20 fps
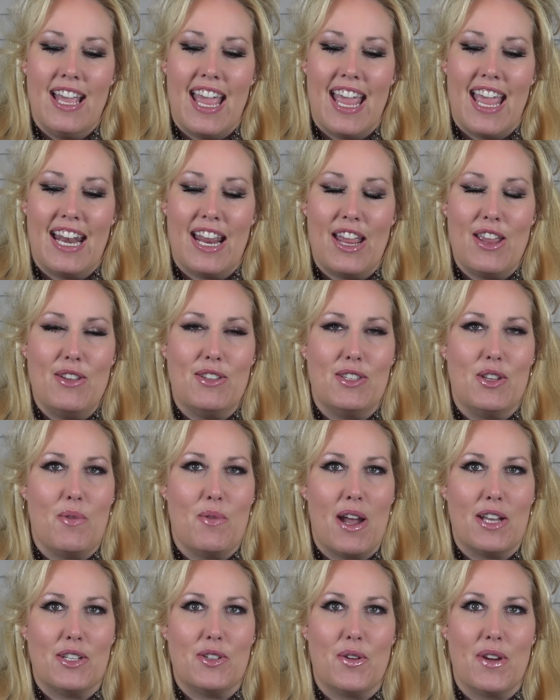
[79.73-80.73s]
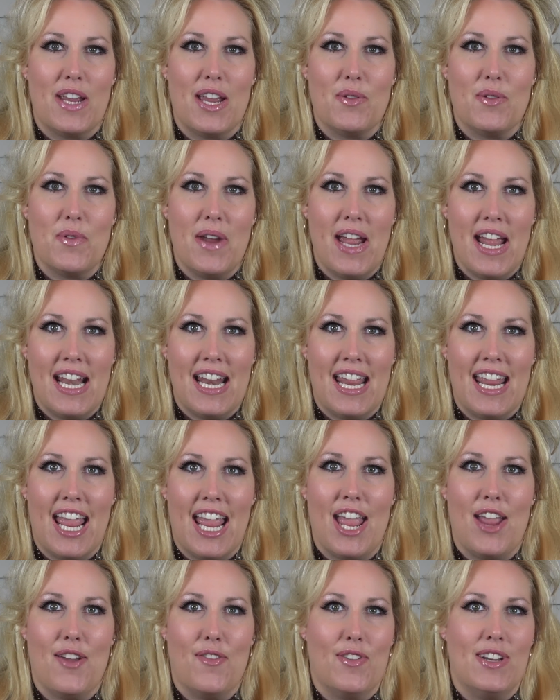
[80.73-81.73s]
And I used to watch her get ready
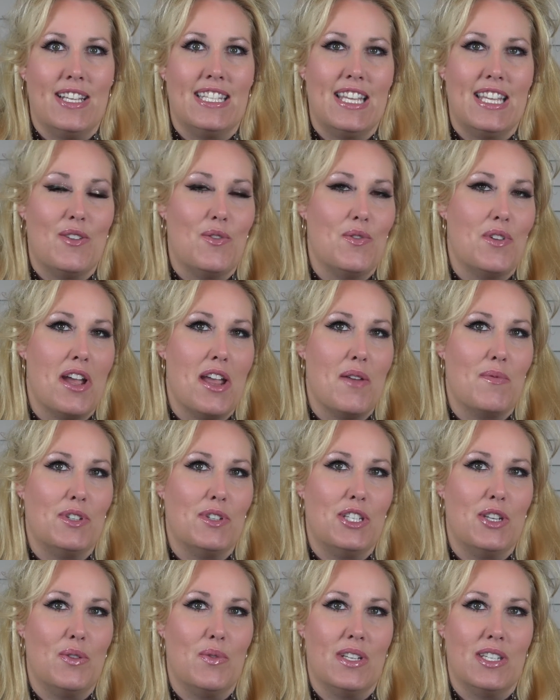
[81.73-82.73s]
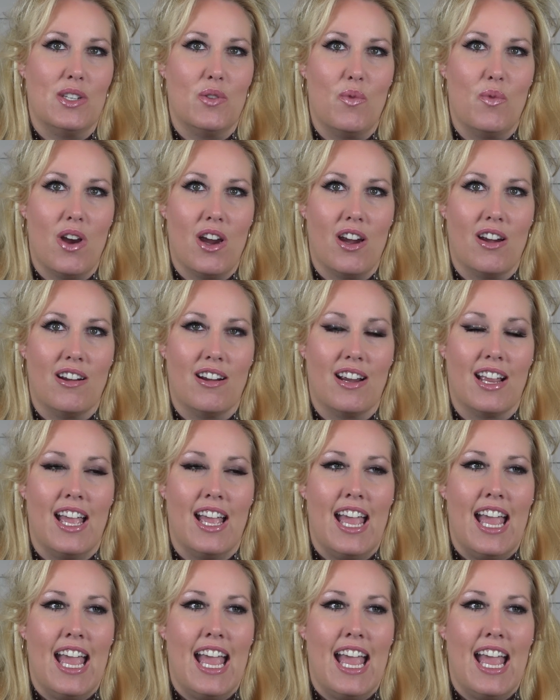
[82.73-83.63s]
every single night when she went to work.